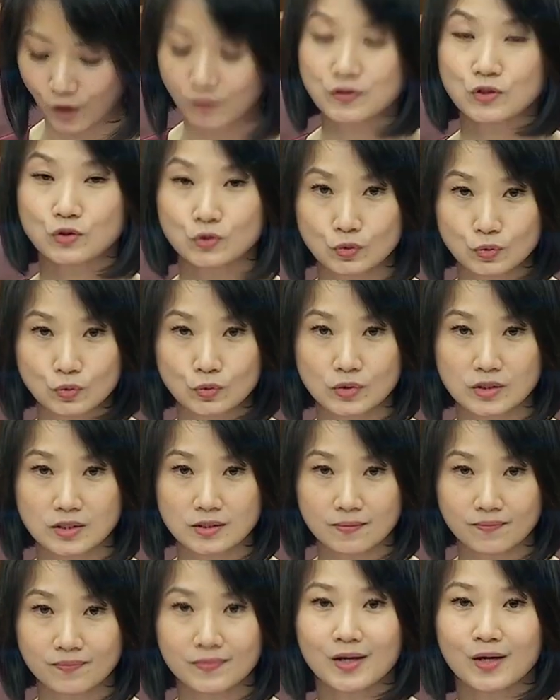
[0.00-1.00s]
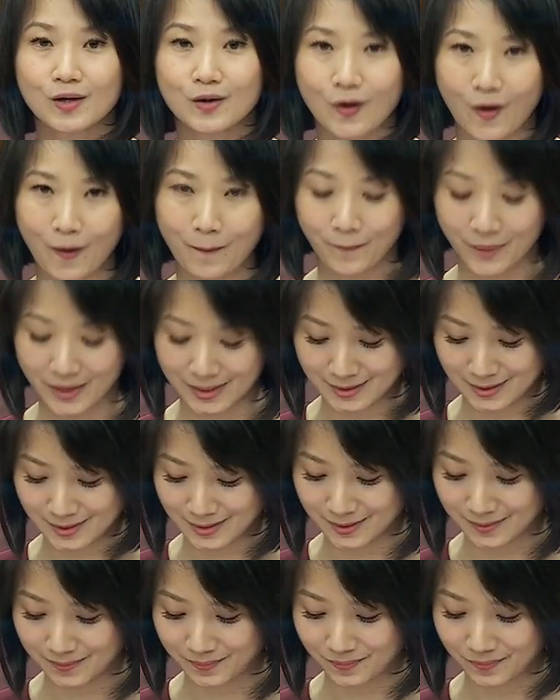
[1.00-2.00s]
of schools,
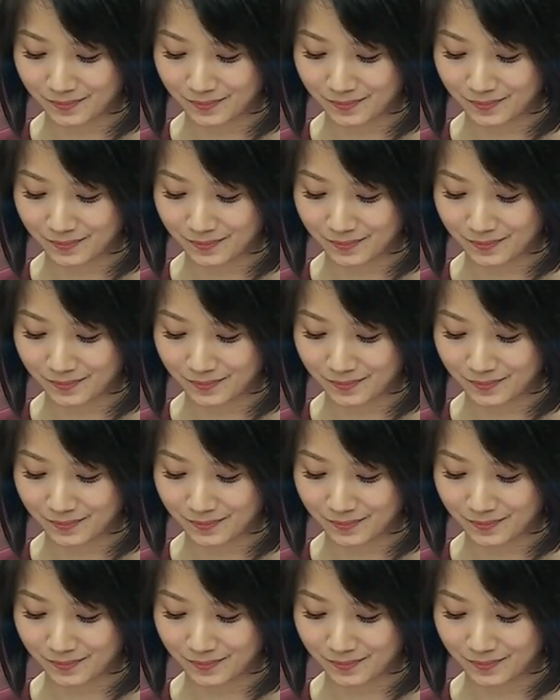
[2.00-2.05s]
COMPASS.